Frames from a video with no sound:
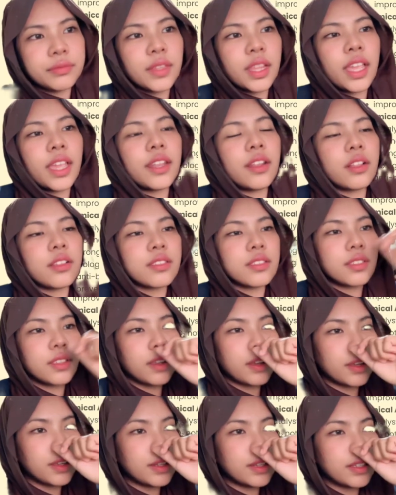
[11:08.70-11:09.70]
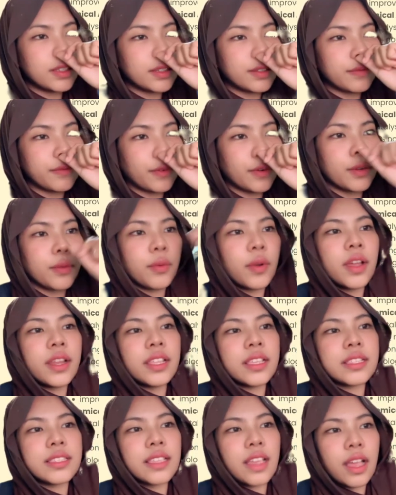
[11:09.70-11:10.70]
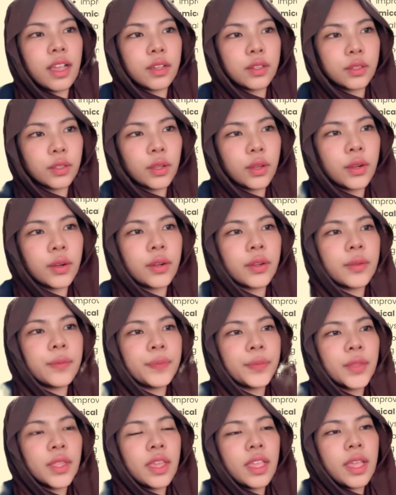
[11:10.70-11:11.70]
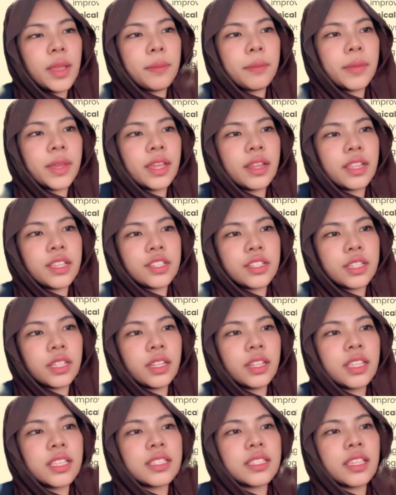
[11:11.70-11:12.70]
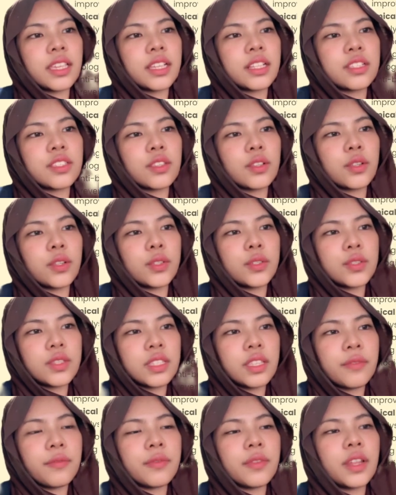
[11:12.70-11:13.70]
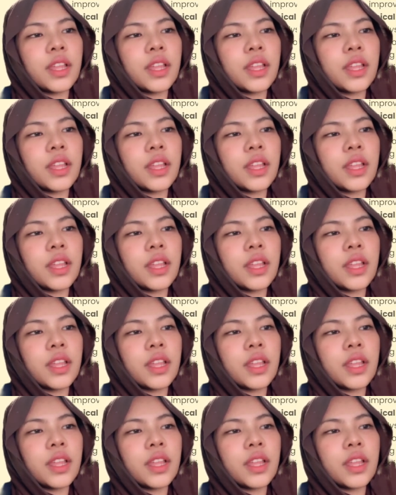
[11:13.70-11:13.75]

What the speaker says: And also the fourth one is agglomeration is exclusive